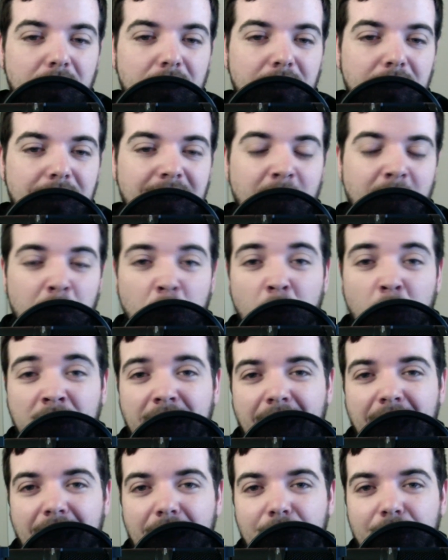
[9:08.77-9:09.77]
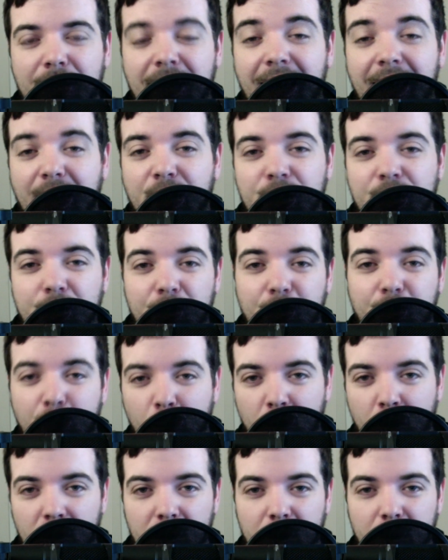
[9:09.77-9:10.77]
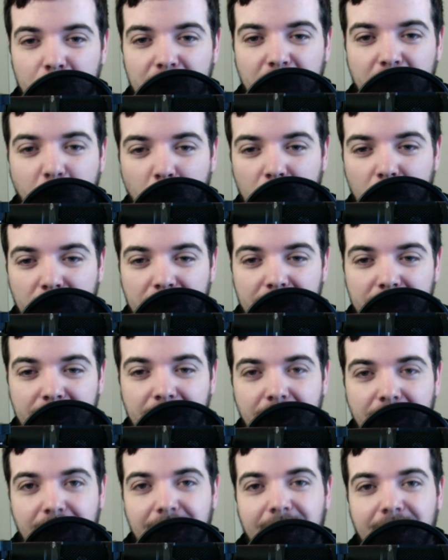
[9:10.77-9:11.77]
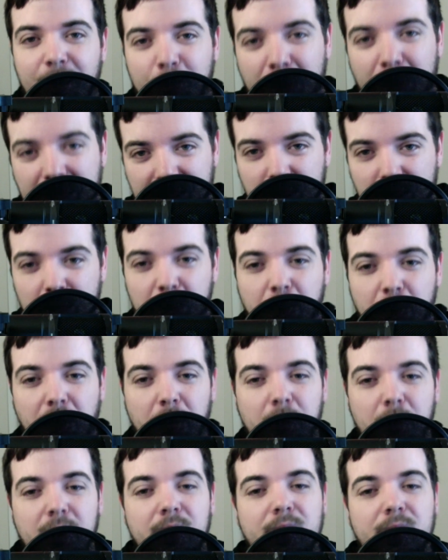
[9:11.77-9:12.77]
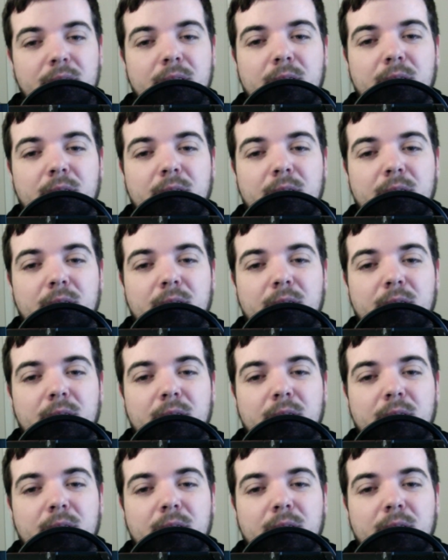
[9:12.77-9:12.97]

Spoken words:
then I'm going to have an extra 4 recorded and ready to be published.